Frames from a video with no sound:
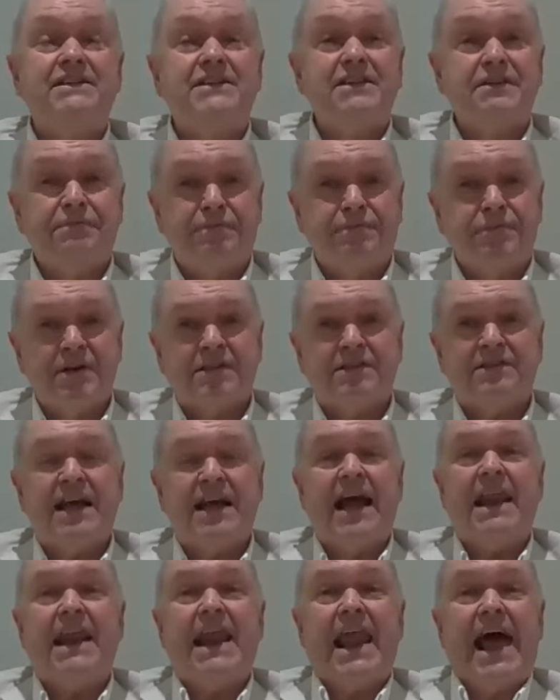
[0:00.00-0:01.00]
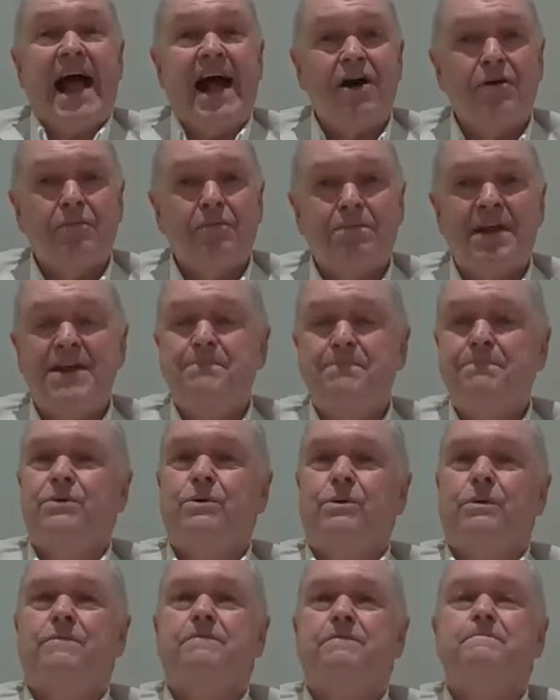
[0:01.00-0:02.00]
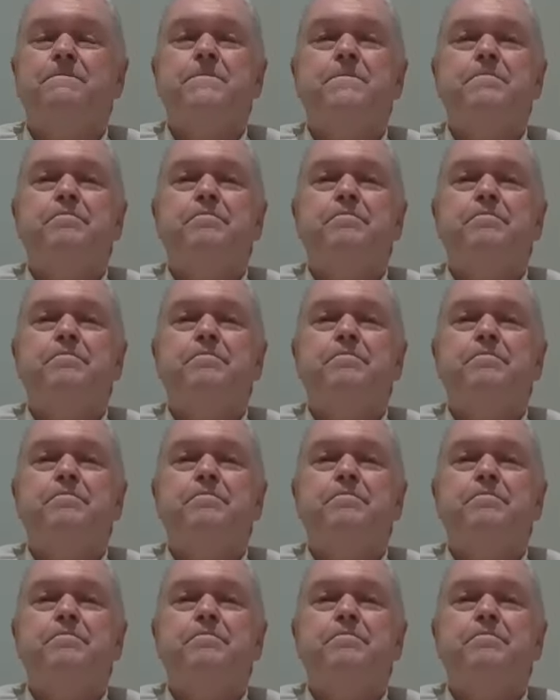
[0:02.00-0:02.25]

difference. Allow people.